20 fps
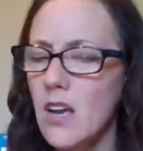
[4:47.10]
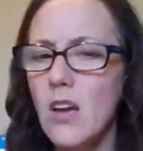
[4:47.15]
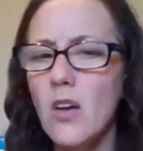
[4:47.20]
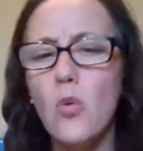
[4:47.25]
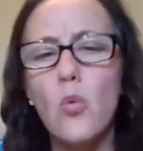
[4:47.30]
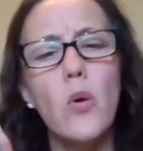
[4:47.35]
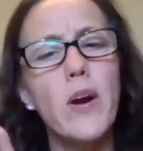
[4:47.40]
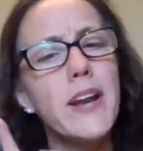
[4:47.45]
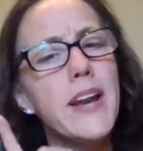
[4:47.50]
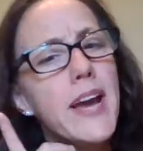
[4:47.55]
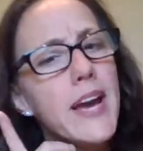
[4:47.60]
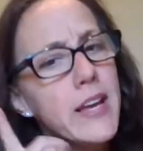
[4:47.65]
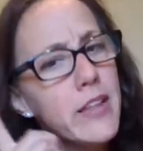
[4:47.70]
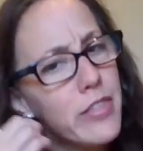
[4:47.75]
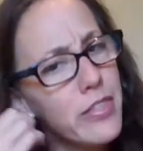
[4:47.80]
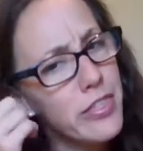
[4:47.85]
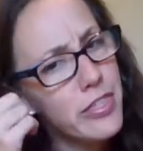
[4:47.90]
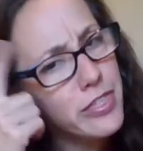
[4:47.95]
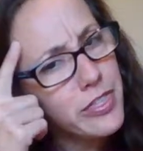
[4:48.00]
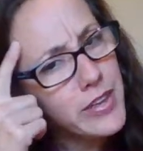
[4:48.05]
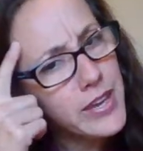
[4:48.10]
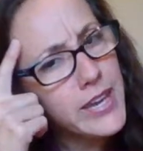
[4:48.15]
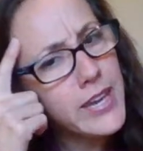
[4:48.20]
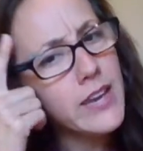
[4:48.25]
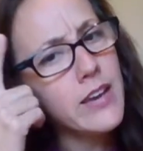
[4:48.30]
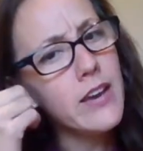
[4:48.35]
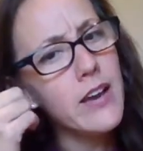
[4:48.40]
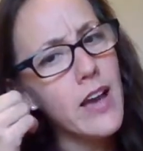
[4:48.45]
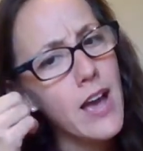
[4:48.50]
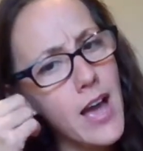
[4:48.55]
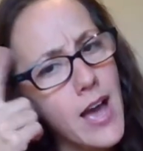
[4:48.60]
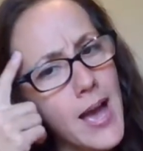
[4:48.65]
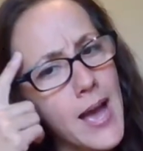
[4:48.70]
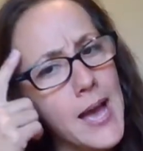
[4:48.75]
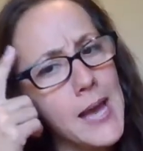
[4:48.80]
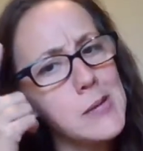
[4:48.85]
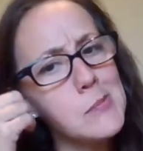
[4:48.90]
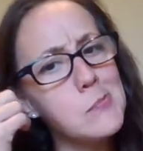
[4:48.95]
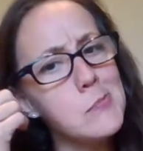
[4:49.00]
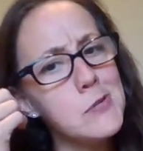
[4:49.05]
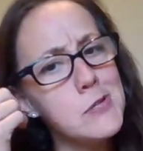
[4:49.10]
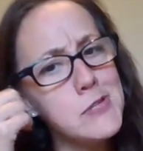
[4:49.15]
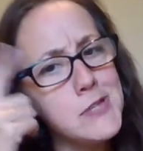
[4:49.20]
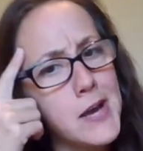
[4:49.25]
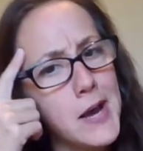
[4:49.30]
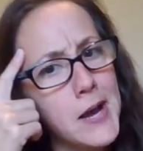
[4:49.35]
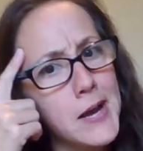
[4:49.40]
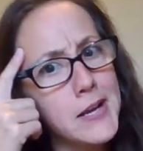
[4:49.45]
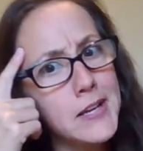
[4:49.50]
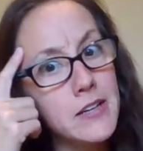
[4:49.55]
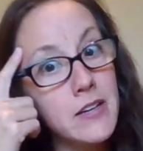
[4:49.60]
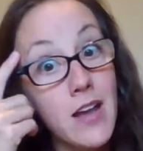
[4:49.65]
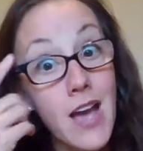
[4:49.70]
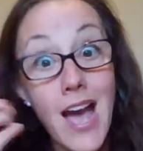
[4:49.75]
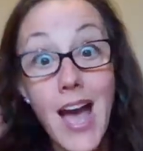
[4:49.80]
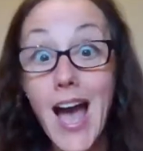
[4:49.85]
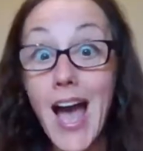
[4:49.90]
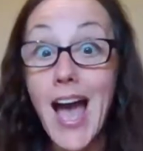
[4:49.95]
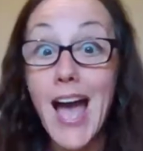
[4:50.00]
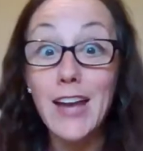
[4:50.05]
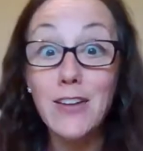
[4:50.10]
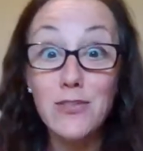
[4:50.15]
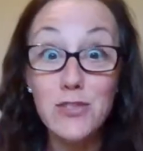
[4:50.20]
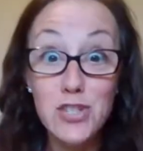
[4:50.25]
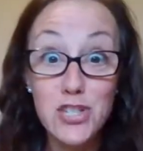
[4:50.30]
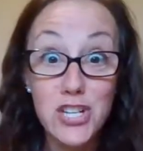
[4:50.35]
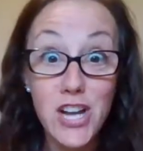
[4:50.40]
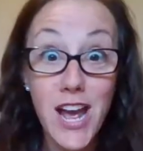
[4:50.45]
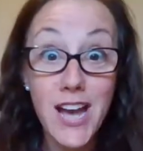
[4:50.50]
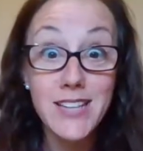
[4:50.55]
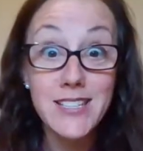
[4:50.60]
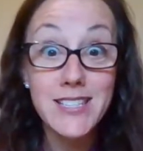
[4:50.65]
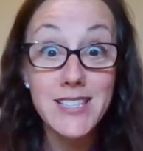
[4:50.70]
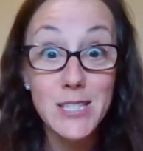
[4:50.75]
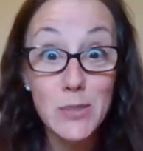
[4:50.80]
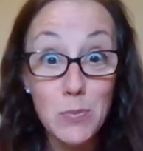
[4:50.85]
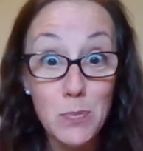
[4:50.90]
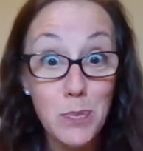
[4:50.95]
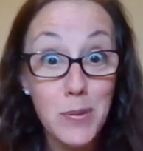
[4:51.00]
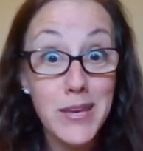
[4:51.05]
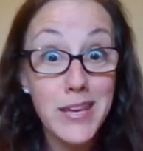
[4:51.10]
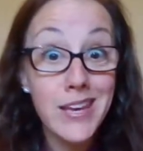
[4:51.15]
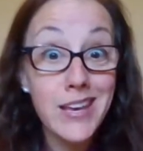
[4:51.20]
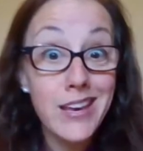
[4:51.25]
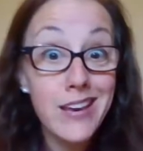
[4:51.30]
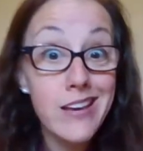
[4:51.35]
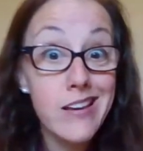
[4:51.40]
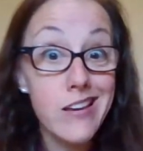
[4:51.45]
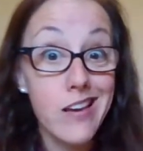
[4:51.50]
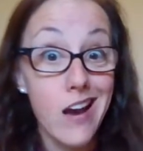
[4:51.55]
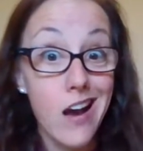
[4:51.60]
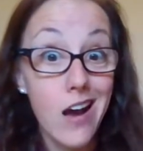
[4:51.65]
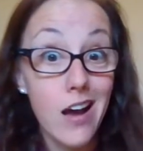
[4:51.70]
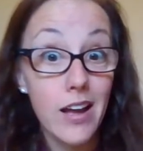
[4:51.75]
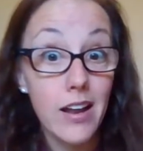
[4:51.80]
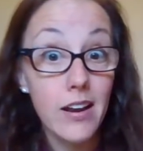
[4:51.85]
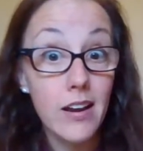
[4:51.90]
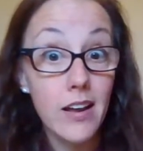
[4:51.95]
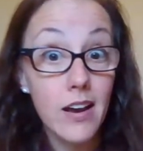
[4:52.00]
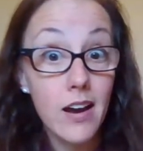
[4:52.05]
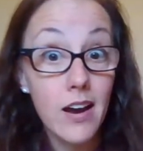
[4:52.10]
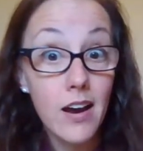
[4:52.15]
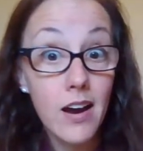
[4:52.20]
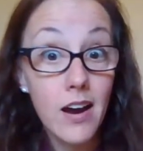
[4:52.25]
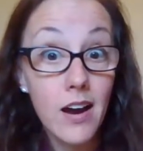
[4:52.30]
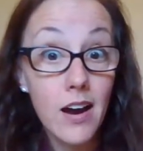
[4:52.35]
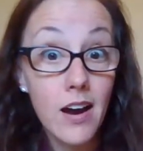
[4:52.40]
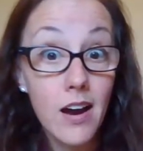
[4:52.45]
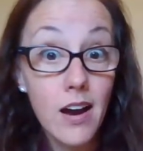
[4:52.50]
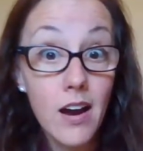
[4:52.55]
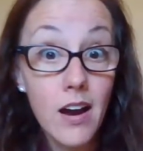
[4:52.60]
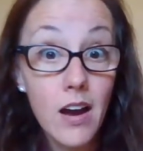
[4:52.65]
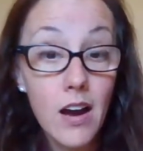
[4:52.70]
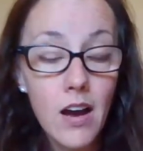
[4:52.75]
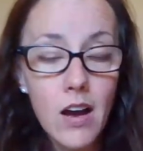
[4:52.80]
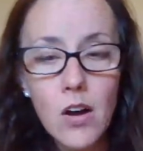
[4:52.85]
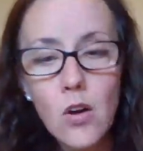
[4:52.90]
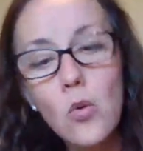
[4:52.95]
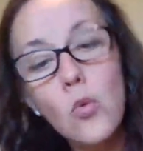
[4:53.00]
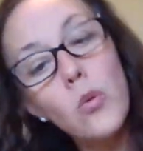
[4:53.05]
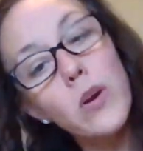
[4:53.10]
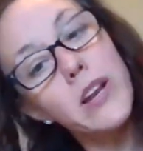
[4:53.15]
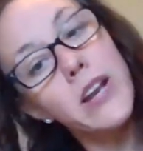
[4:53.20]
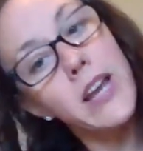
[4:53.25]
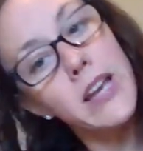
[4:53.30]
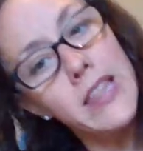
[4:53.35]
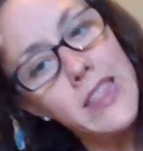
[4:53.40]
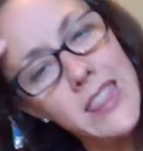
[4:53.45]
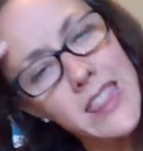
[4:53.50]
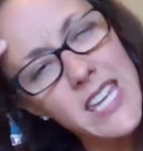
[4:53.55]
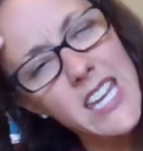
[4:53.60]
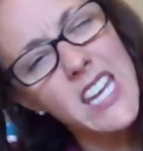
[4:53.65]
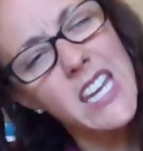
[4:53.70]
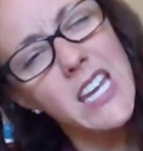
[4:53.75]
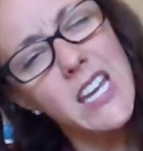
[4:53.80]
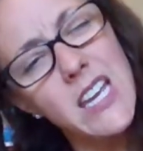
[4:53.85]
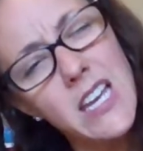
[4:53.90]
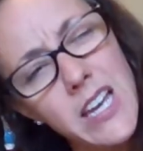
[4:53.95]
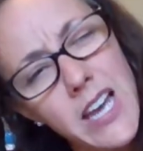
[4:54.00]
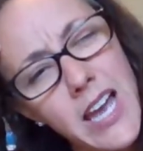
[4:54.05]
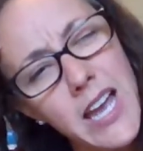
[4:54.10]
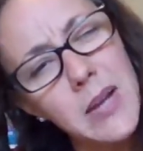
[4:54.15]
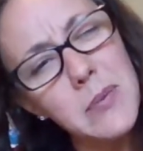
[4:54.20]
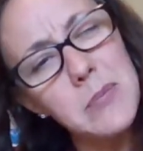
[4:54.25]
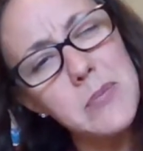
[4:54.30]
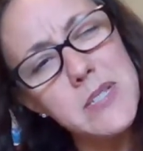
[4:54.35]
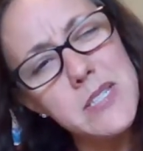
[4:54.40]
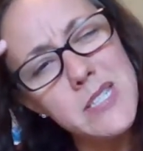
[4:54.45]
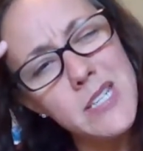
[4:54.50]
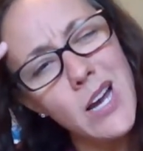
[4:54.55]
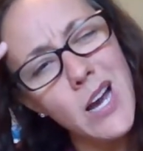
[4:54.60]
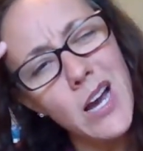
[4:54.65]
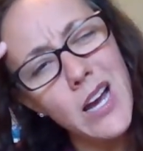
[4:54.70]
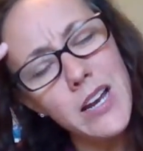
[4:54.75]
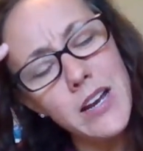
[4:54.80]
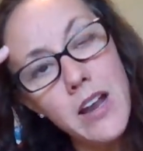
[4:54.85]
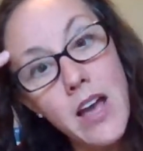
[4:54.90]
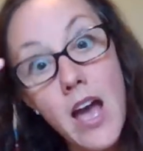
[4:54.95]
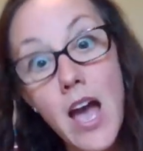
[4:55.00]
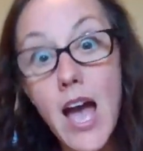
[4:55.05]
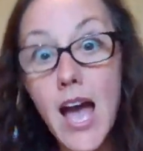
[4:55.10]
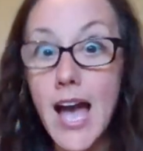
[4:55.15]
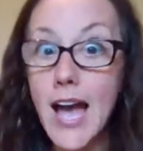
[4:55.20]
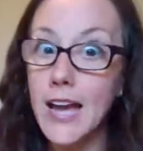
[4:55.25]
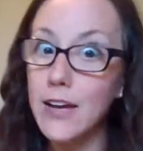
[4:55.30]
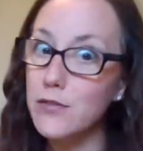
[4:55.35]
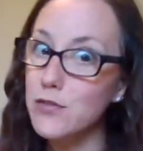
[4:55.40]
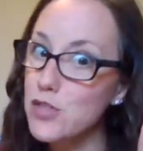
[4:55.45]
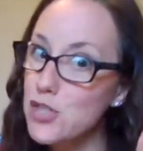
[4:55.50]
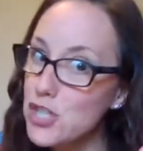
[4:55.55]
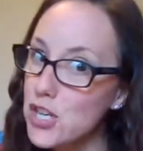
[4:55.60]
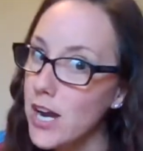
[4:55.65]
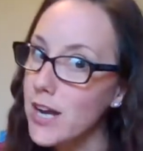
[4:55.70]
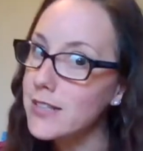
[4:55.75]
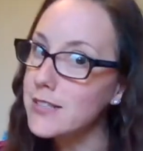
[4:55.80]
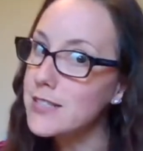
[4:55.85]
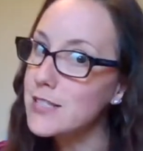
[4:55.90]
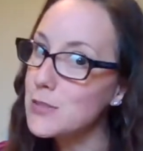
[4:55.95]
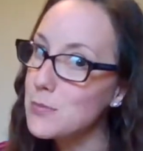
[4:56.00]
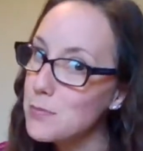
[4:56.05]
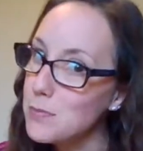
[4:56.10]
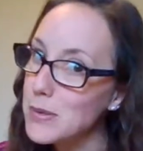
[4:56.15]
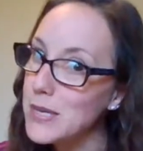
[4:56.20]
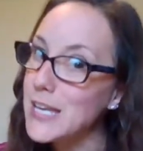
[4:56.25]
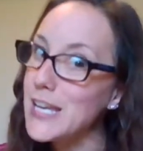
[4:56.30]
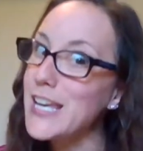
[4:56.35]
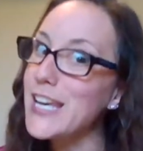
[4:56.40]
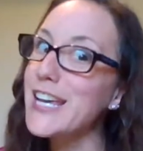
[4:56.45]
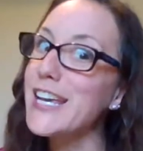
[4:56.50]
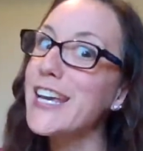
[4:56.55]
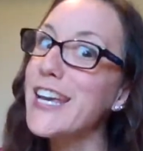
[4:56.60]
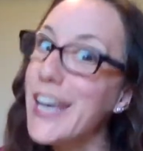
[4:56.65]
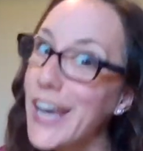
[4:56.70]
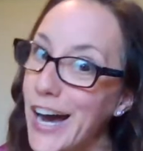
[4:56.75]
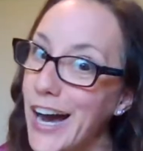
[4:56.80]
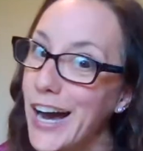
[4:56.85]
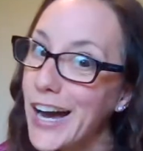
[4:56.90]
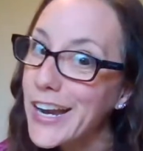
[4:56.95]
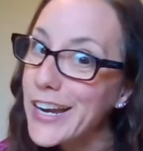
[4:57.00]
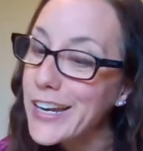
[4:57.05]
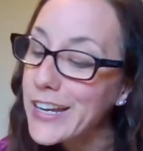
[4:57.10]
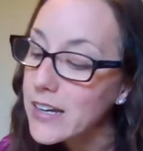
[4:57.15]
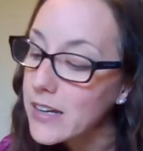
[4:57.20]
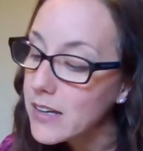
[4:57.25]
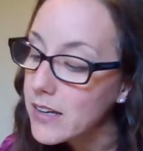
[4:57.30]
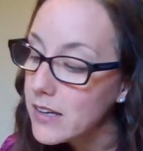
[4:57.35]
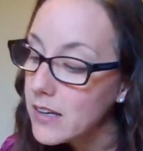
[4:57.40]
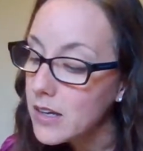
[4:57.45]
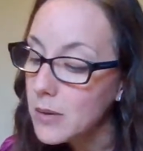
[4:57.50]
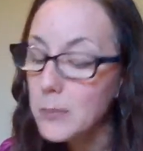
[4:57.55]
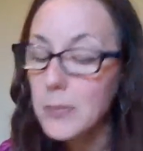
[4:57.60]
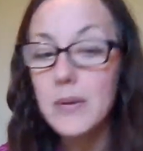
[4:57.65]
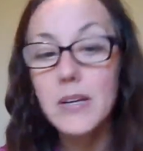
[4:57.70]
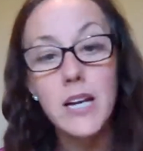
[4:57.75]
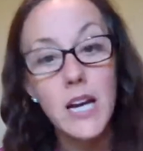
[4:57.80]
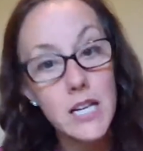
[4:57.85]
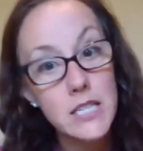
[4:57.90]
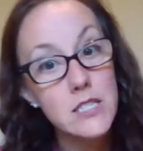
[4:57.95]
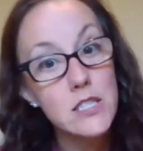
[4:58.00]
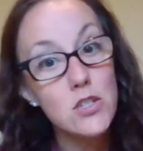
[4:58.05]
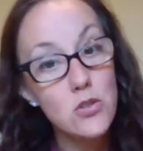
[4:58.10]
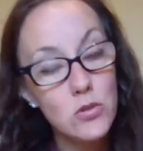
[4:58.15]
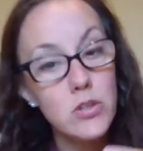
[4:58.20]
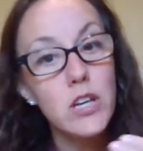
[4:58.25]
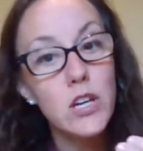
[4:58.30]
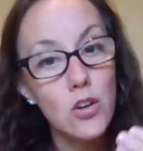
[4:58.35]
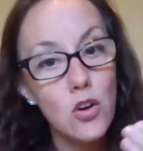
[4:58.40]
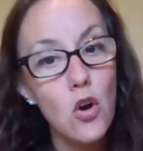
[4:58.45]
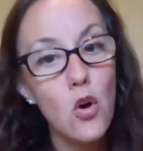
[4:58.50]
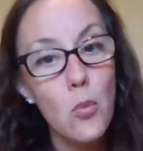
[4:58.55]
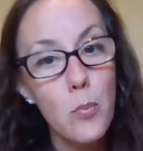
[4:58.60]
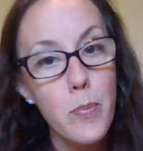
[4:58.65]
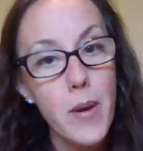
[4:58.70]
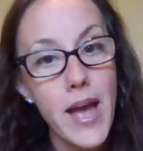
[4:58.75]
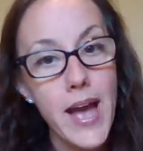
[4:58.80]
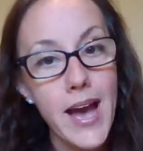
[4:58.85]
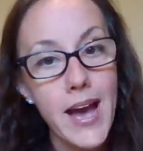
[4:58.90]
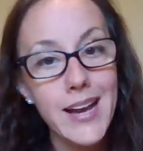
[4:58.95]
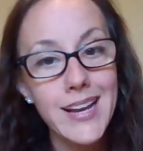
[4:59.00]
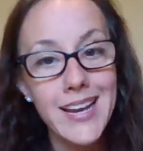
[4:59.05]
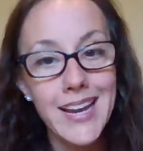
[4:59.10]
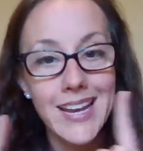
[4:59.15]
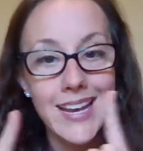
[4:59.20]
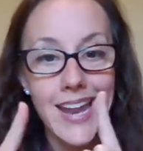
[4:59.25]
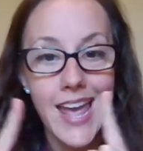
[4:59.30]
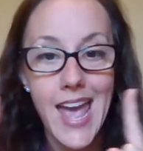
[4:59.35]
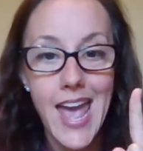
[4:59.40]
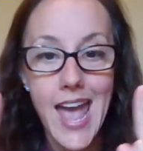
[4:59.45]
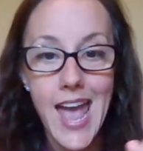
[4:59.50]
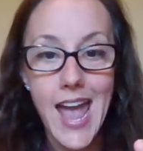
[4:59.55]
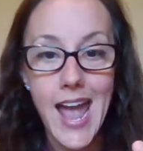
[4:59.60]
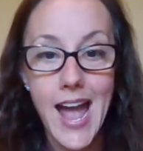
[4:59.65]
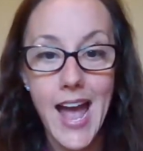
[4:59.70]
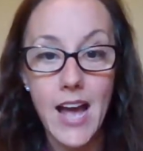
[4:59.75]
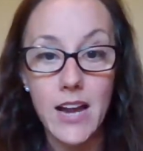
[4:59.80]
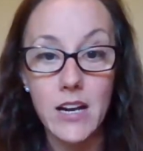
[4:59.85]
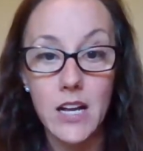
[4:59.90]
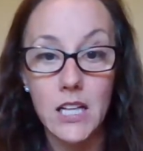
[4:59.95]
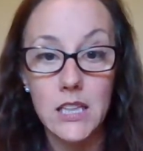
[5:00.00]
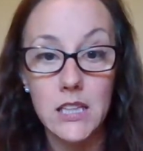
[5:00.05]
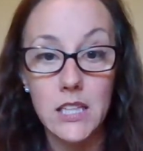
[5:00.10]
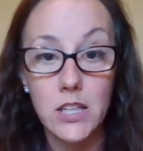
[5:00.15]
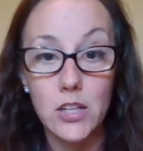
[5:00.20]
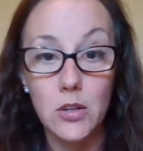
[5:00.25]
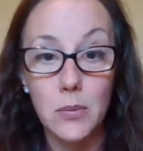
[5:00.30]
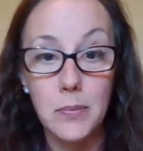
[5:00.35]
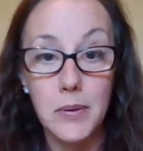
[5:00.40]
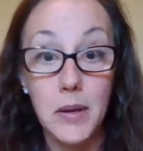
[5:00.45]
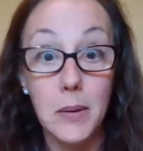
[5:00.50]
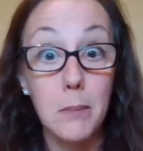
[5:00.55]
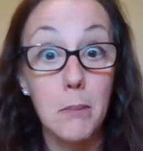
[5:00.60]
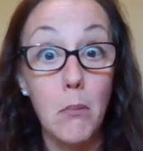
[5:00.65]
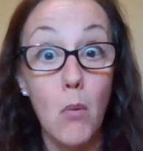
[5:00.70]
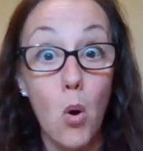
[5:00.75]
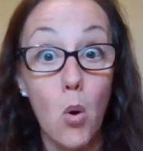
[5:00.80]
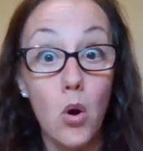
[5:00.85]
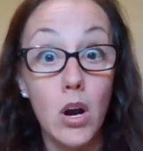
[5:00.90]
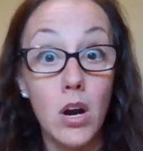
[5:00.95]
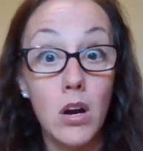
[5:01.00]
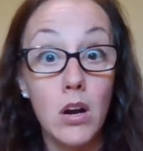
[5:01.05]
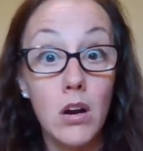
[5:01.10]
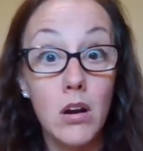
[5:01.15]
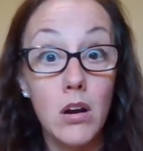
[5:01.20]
"When I think I'm done, I've just begun." When I think I'm done, I've just begun. Because you can go back and add a little bit more.